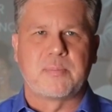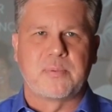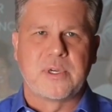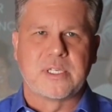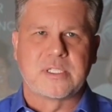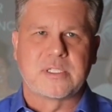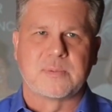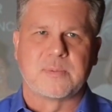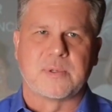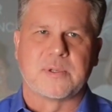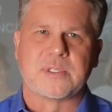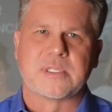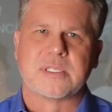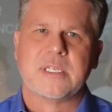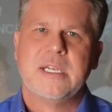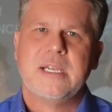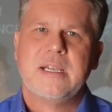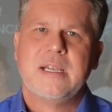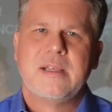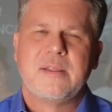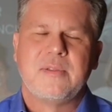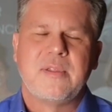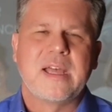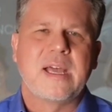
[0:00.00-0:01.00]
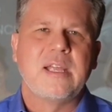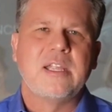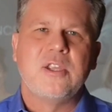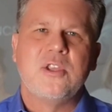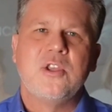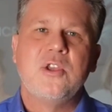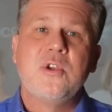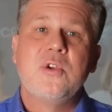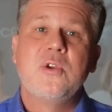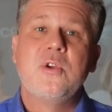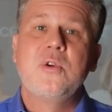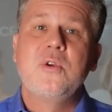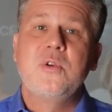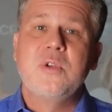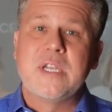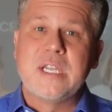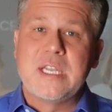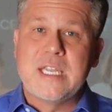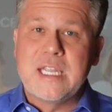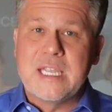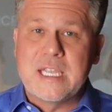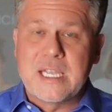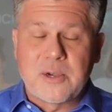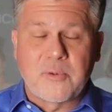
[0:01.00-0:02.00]
principles that you
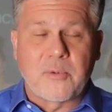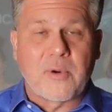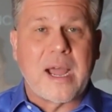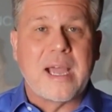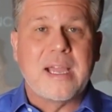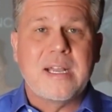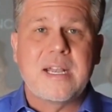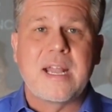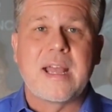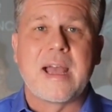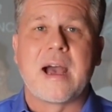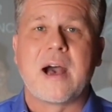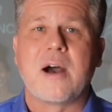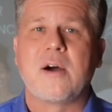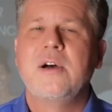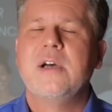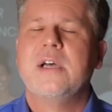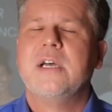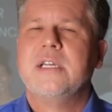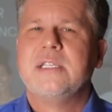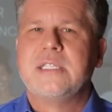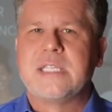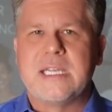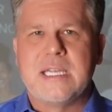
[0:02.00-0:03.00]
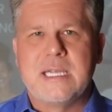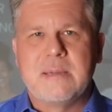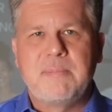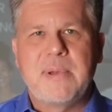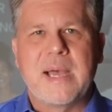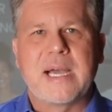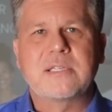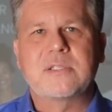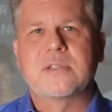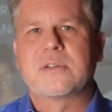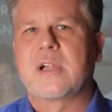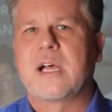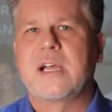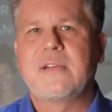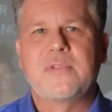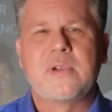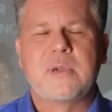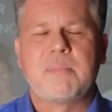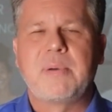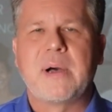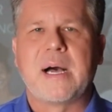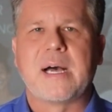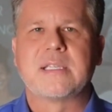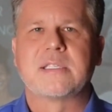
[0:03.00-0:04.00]
need right now to impact your life in
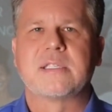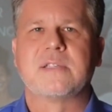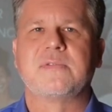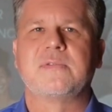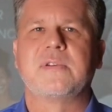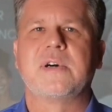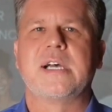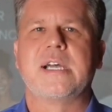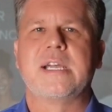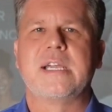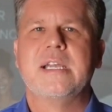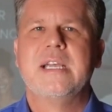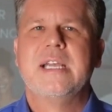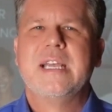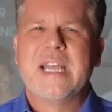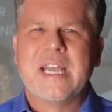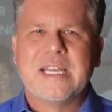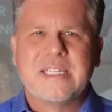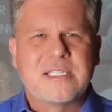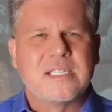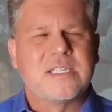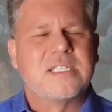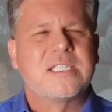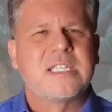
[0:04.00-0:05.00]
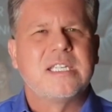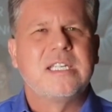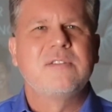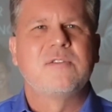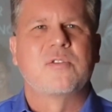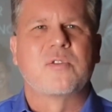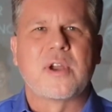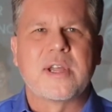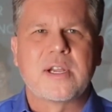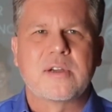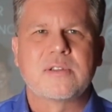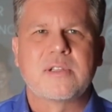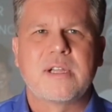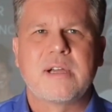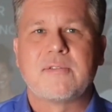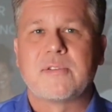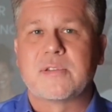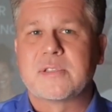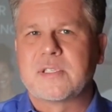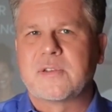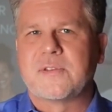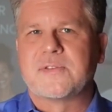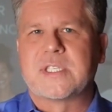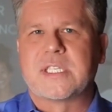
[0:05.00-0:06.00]
a positive way and to achieve greater
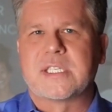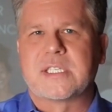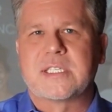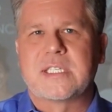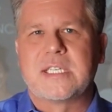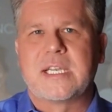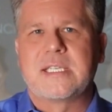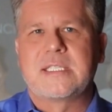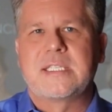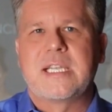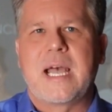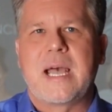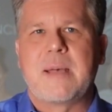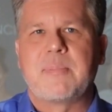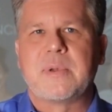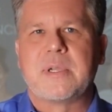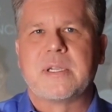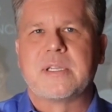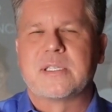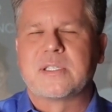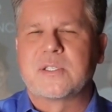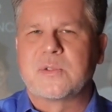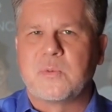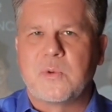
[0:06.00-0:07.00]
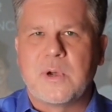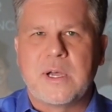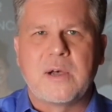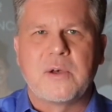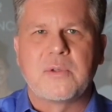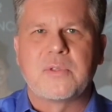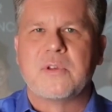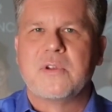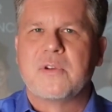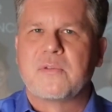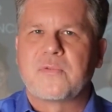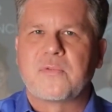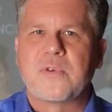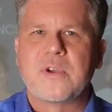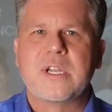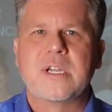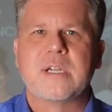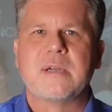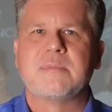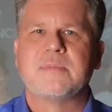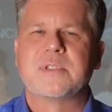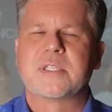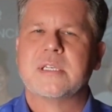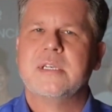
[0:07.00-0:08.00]
levels of success, happiness, wealth,
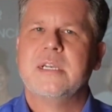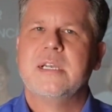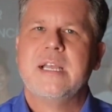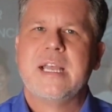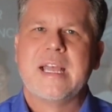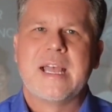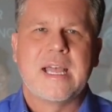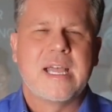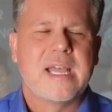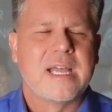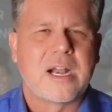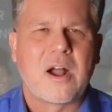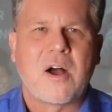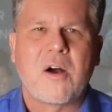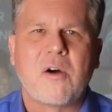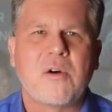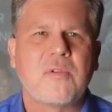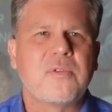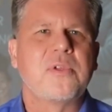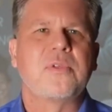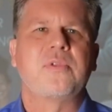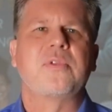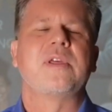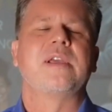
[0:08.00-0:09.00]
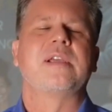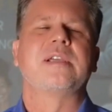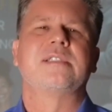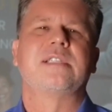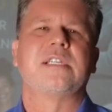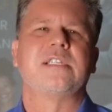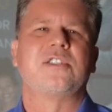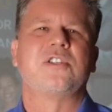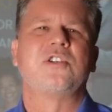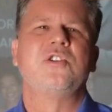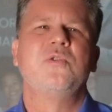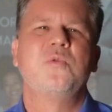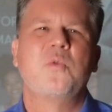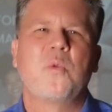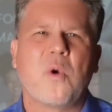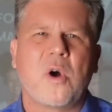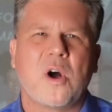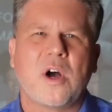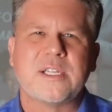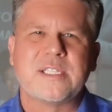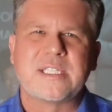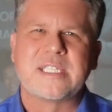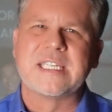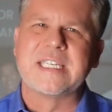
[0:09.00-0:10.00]
freedoms, and all the things that you
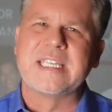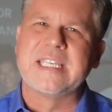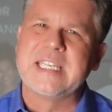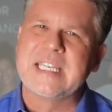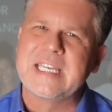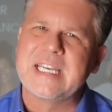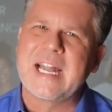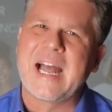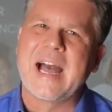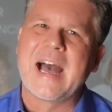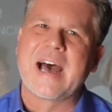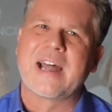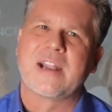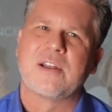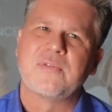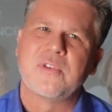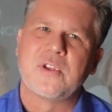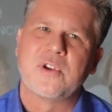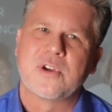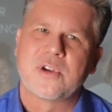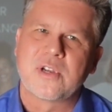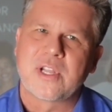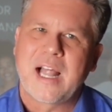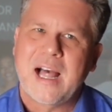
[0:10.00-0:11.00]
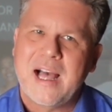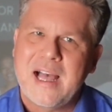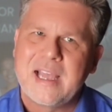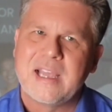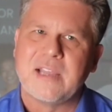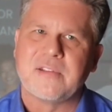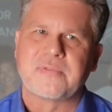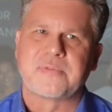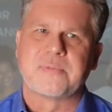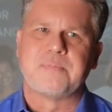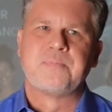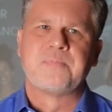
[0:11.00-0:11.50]
want to get out of your life.